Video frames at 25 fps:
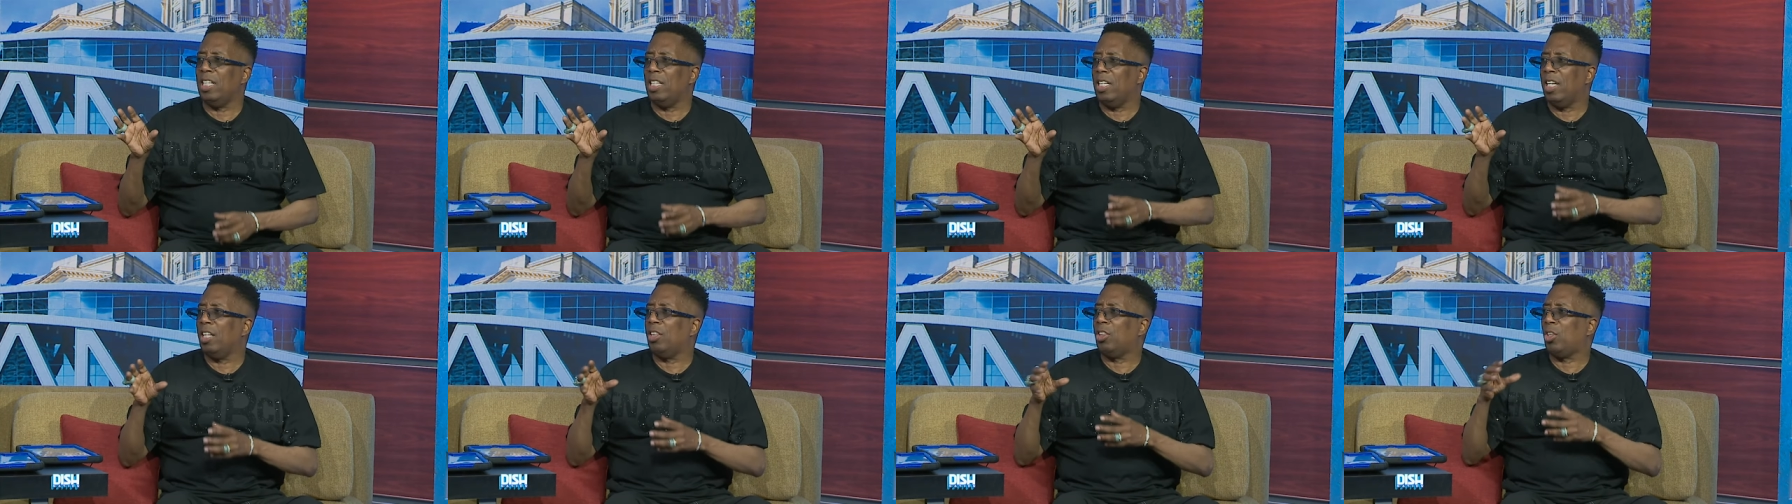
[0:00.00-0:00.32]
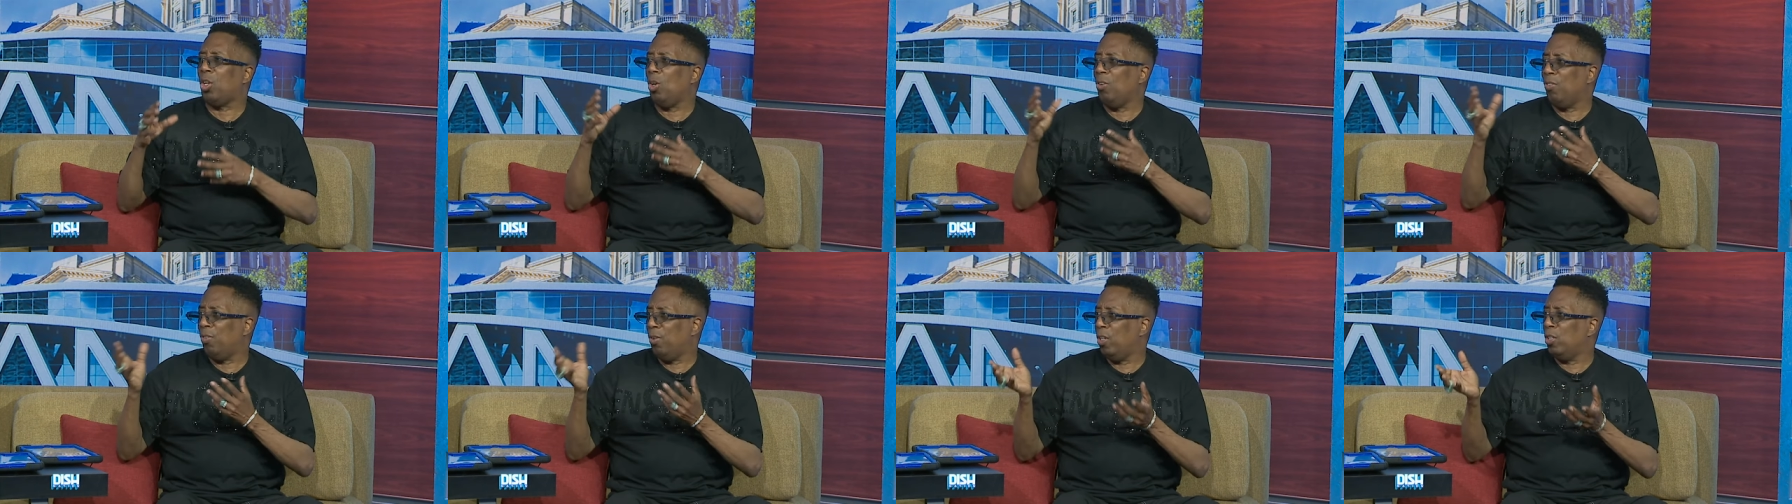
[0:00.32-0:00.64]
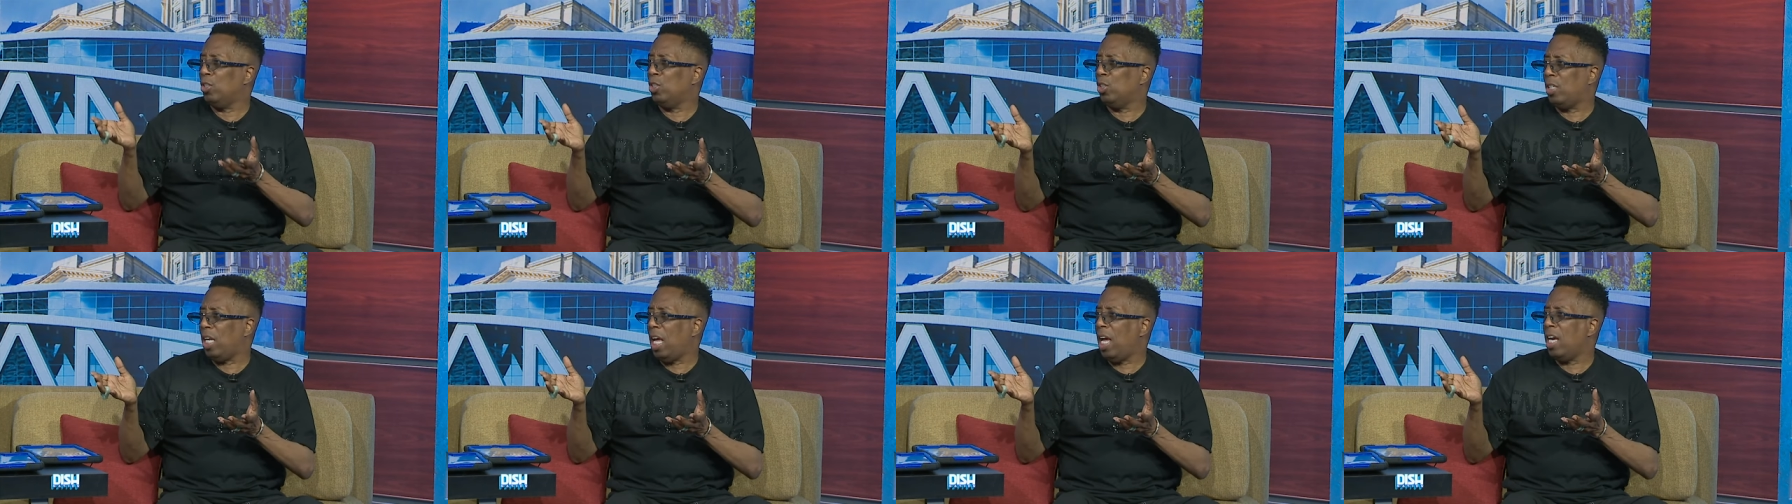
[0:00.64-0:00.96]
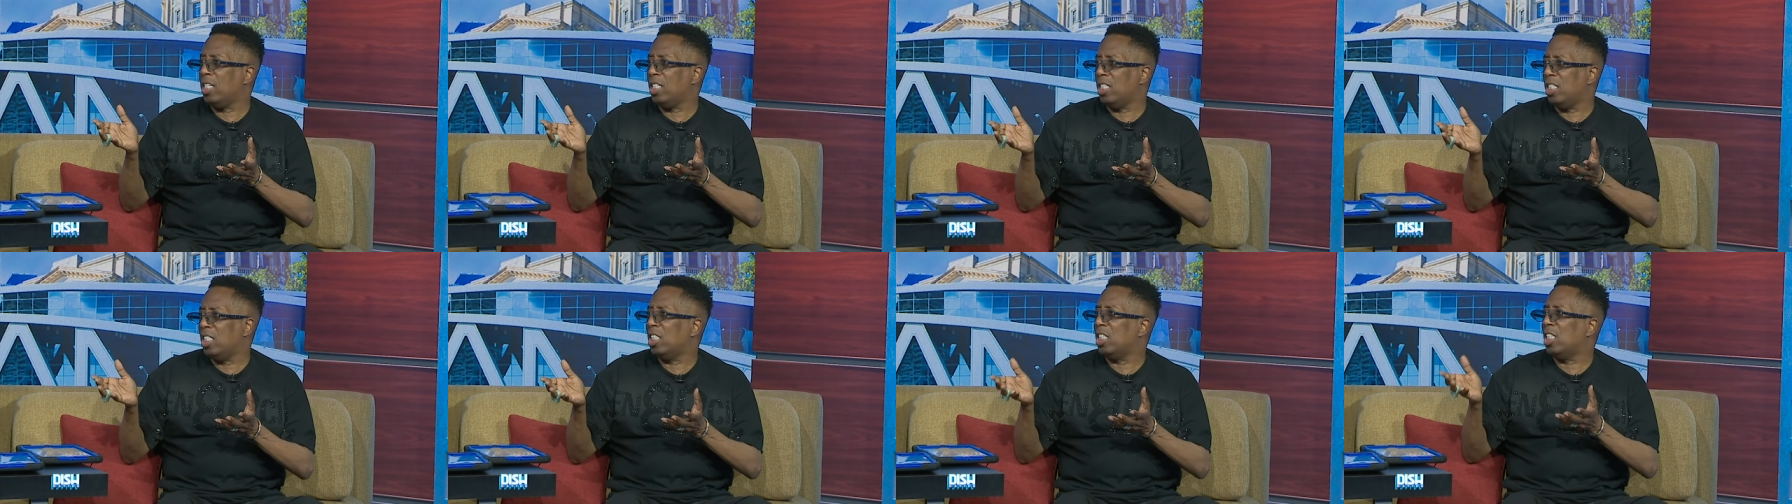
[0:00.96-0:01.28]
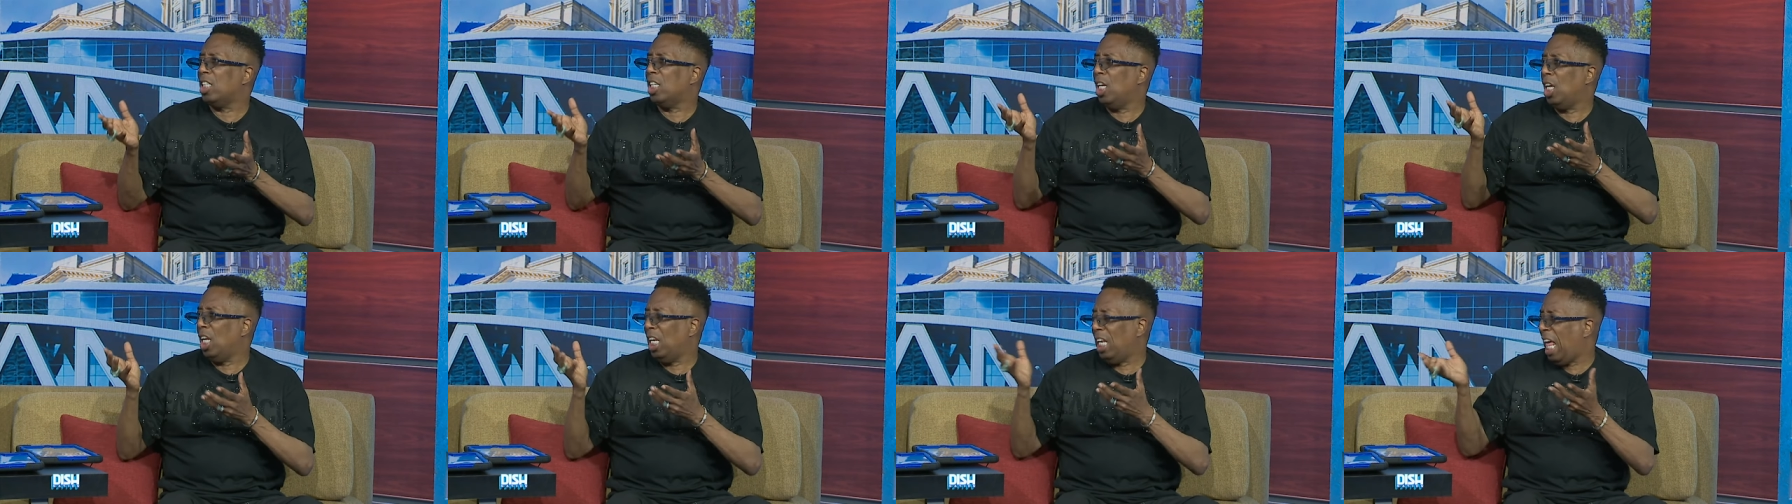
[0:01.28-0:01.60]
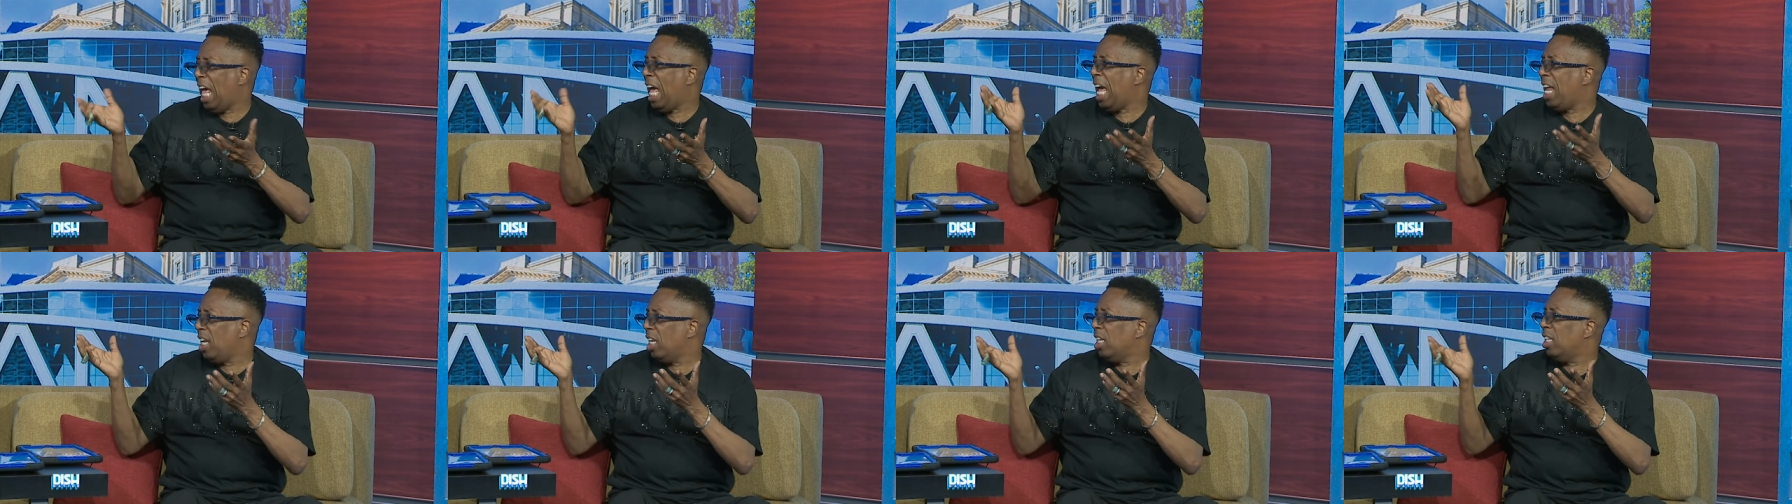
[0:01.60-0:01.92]
that $3,400 is a
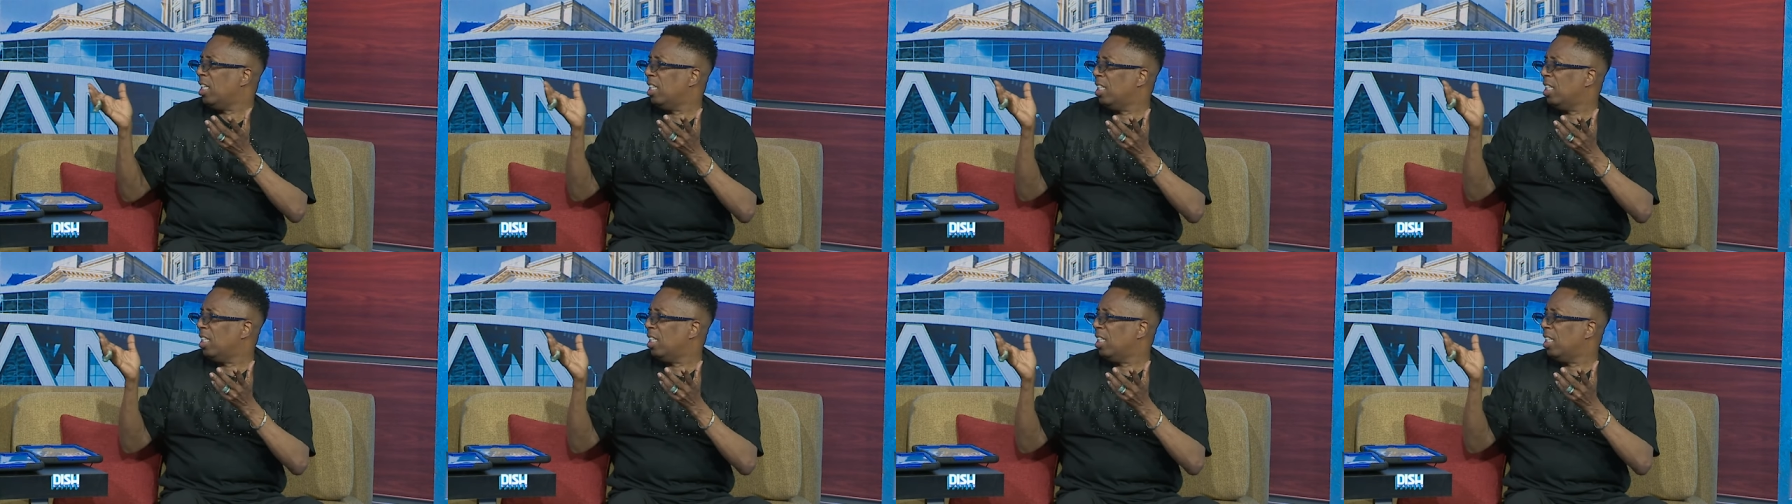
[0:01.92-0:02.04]
lot.